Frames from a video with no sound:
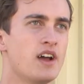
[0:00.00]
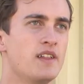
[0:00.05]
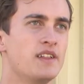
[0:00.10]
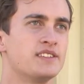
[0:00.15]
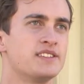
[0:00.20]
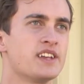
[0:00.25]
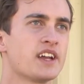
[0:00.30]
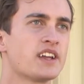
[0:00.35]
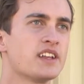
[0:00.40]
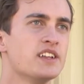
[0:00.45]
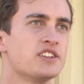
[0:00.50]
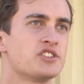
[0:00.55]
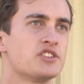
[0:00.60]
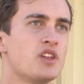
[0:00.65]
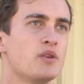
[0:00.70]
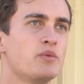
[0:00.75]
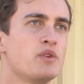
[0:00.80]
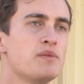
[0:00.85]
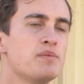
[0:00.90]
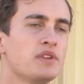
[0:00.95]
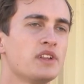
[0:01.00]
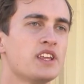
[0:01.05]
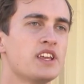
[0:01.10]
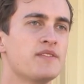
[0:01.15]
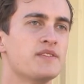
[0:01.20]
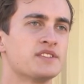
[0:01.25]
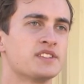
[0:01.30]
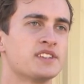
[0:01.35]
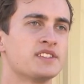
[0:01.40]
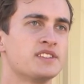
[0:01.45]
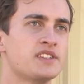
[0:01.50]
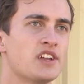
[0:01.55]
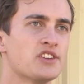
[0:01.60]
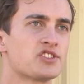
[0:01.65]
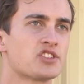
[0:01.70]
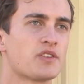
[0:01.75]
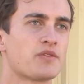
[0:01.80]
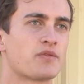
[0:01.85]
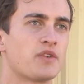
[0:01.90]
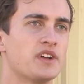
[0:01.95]
The second issue that we believe is
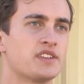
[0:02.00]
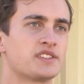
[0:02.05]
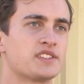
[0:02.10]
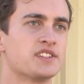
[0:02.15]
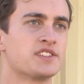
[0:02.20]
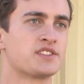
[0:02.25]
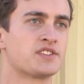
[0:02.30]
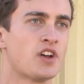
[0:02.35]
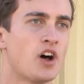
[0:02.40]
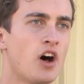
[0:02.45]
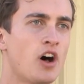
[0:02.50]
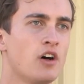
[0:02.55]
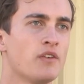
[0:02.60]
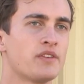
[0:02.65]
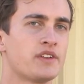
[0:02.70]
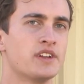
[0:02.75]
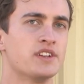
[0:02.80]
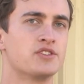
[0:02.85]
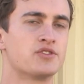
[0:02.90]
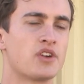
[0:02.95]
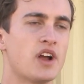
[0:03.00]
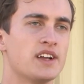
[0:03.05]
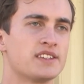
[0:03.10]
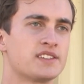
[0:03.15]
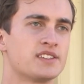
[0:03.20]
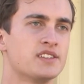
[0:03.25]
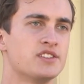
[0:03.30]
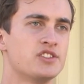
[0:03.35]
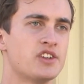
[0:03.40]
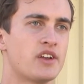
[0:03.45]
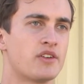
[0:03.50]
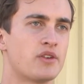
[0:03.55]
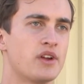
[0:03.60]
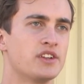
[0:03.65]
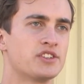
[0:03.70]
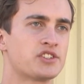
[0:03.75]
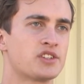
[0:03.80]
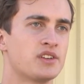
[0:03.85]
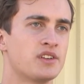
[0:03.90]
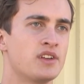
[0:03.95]
essential for us to solve and address as a
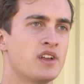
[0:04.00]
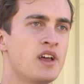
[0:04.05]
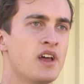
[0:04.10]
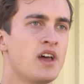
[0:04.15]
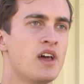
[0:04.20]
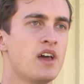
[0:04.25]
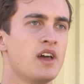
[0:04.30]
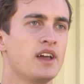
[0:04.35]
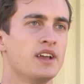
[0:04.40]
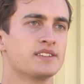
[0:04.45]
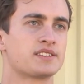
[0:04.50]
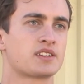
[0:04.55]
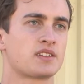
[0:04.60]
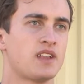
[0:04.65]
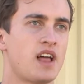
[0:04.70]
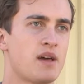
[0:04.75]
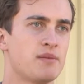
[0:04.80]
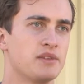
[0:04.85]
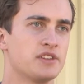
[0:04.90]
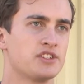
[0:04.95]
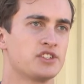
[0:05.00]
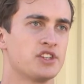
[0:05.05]
generation is climate